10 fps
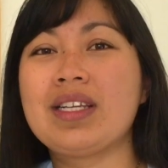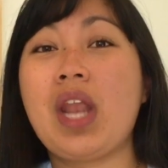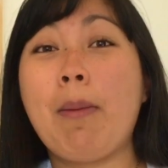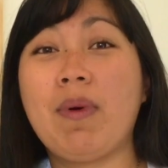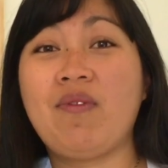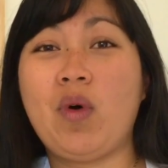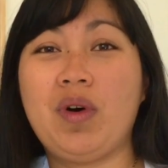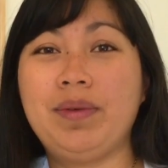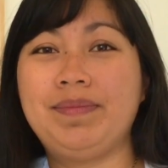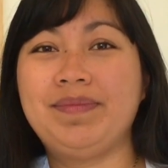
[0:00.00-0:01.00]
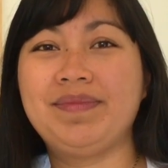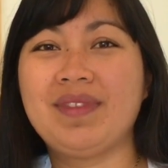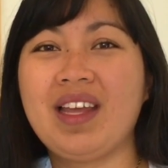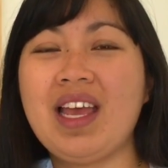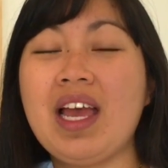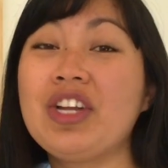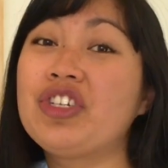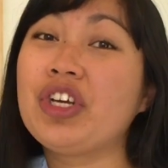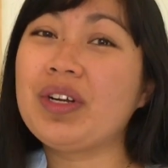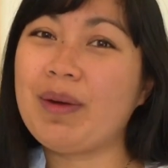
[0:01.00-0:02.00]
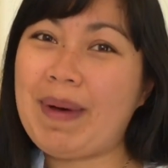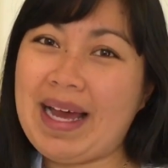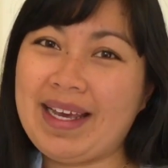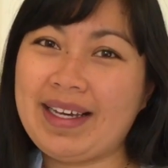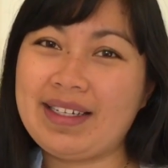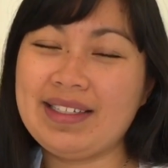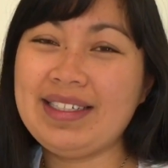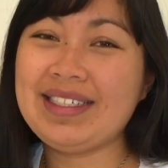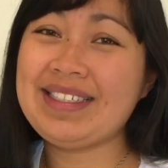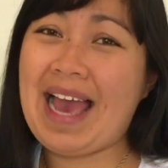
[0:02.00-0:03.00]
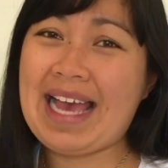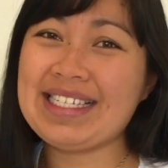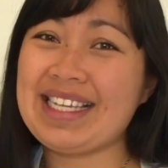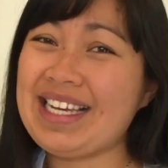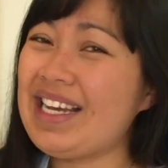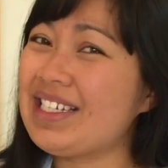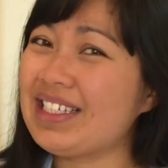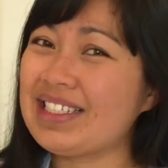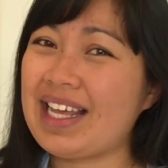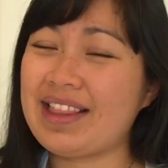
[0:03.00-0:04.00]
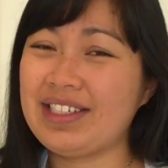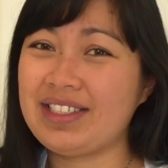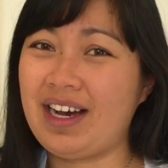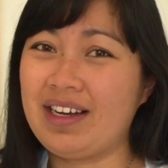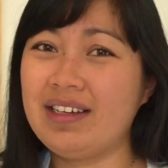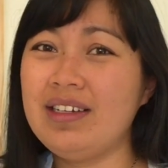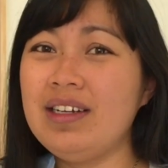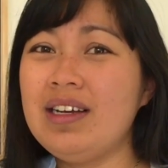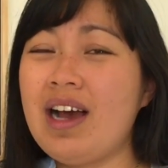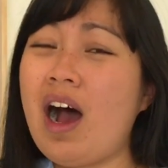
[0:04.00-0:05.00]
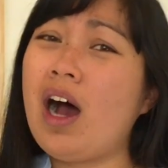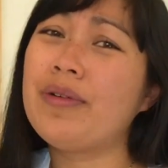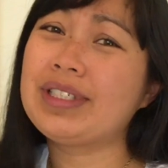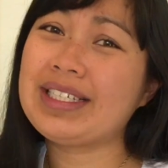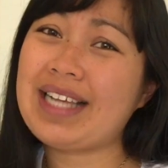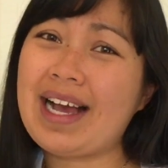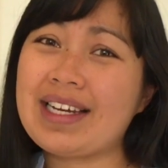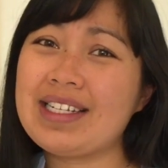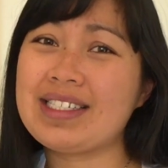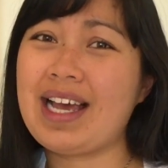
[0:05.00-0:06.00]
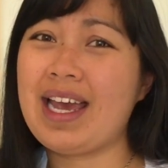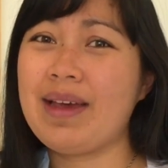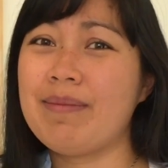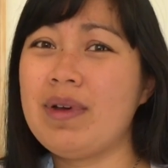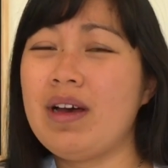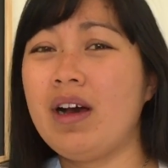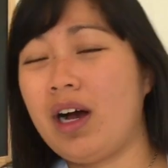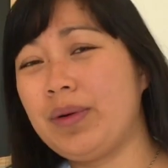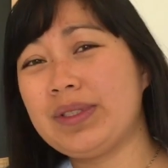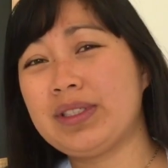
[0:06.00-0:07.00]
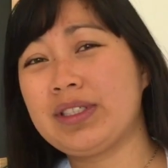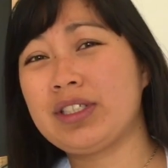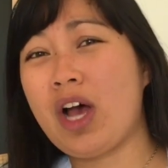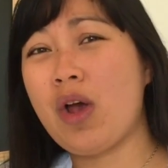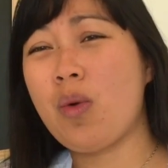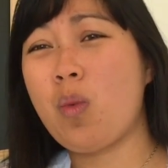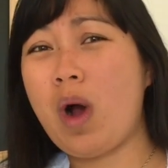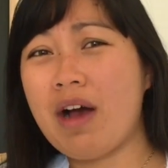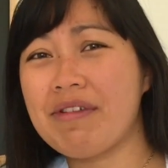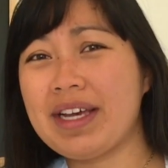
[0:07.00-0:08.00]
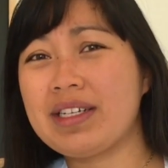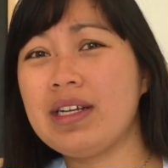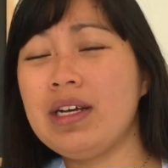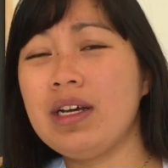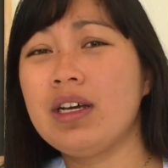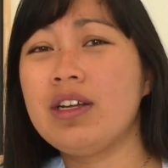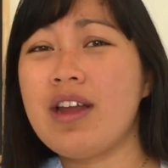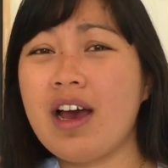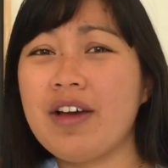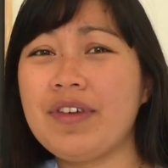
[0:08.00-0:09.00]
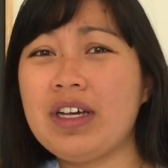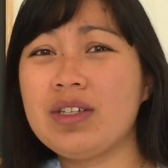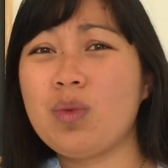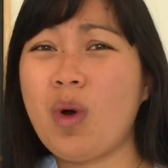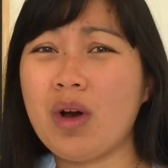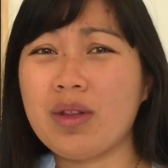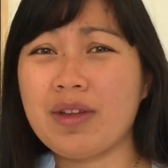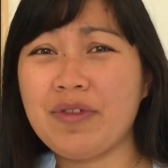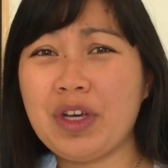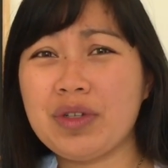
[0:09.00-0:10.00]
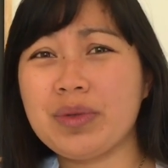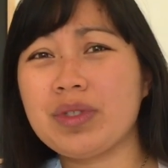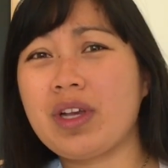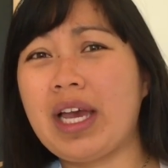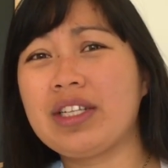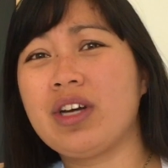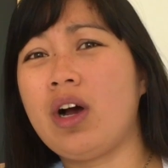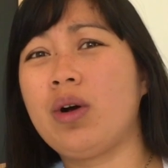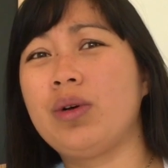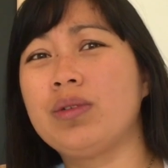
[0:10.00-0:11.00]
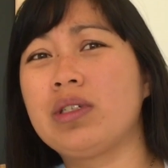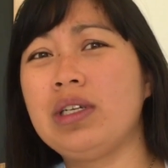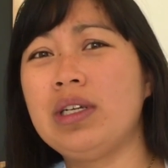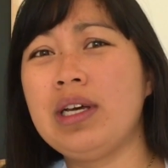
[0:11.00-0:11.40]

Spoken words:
So number four, do not panic. Yes, easier said than done. I was exactly the same. I was so worried, nervous, what the future was going to hold.